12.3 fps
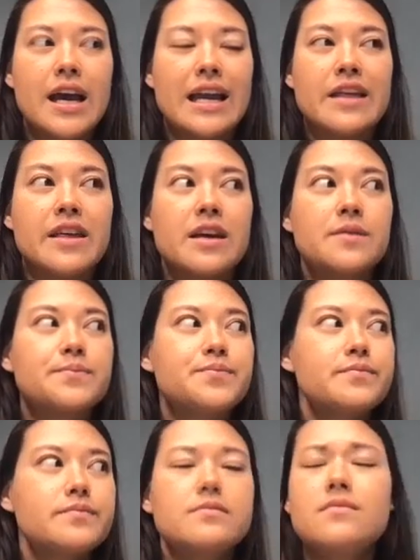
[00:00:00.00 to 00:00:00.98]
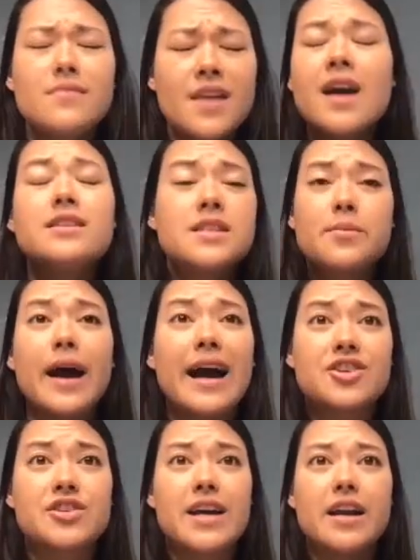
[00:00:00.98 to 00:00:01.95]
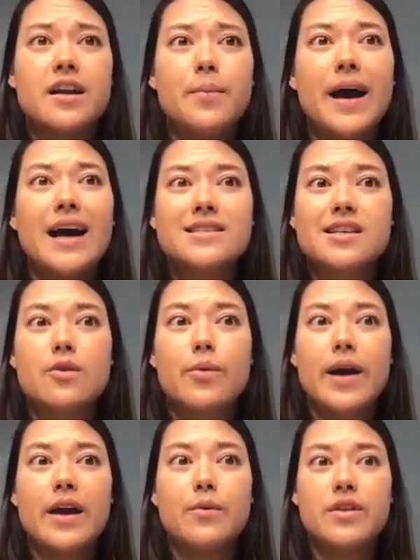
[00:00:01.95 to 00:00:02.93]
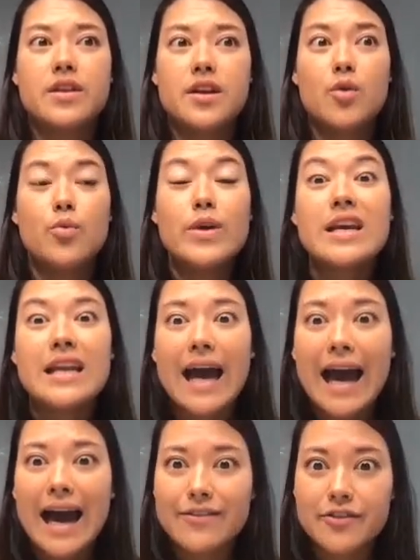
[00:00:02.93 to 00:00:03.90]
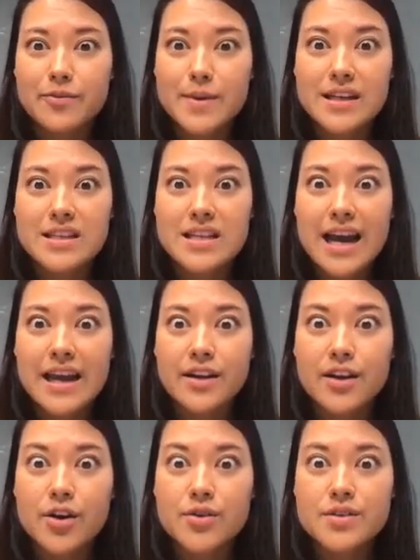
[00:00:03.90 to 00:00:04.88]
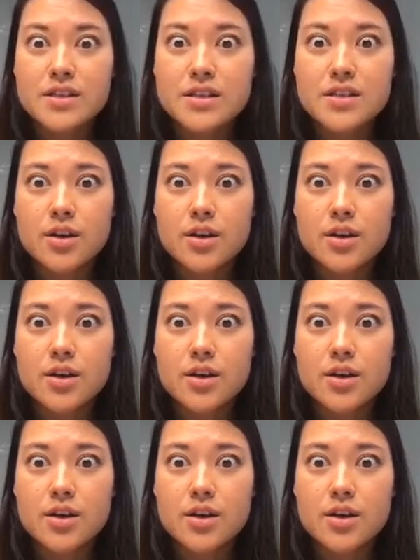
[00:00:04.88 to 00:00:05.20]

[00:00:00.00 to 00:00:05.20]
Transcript: And I think, and Simba actually ended up passing away within a week and a half of being diagnosed.